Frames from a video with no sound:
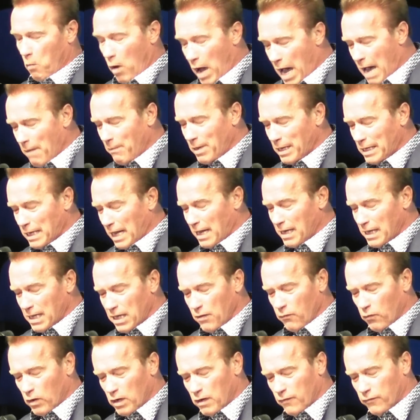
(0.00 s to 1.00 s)
Muhammad
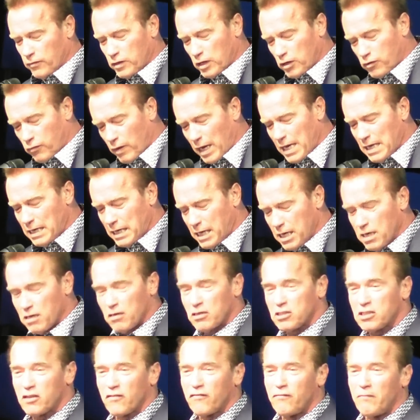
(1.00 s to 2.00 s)
Ali, one of the great
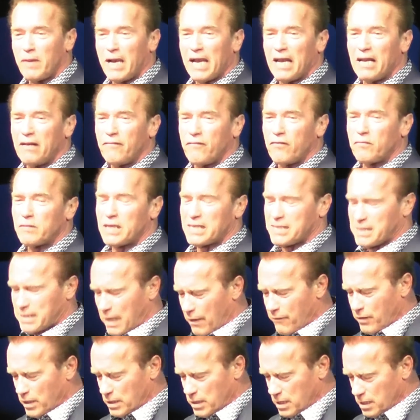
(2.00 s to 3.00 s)
heroes of mine from the
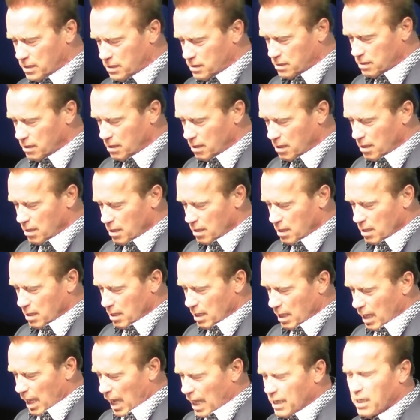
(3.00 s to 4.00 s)

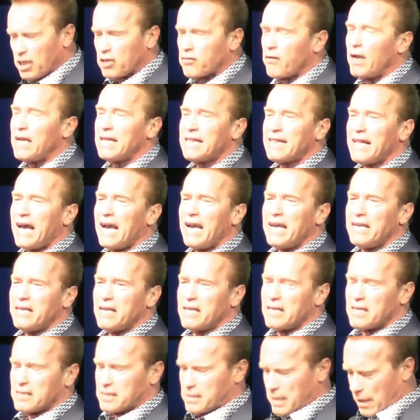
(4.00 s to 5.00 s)
70s, had a great
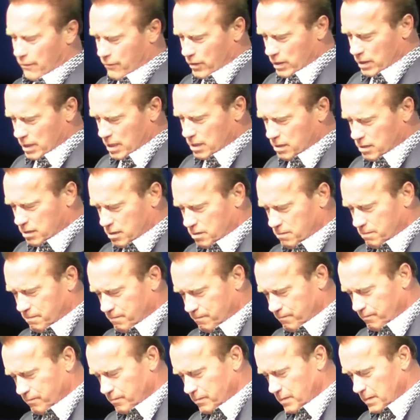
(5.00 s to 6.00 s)
line in the
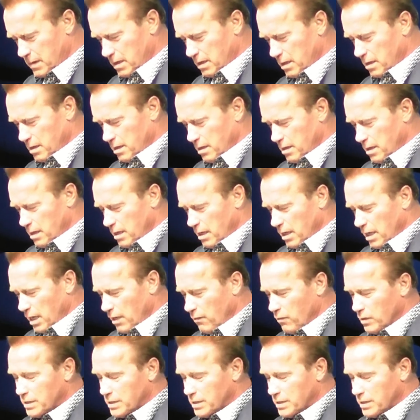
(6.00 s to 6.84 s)
70s.